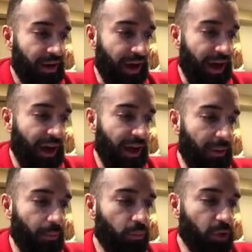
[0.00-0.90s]

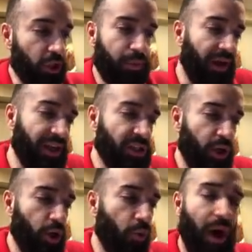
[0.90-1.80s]
uh, just because
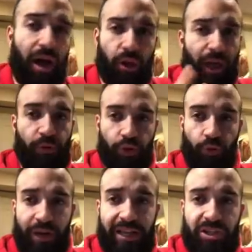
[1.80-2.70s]
you want level
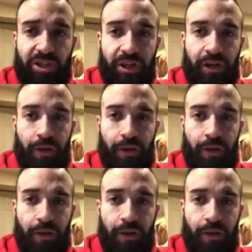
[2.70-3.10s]
threes.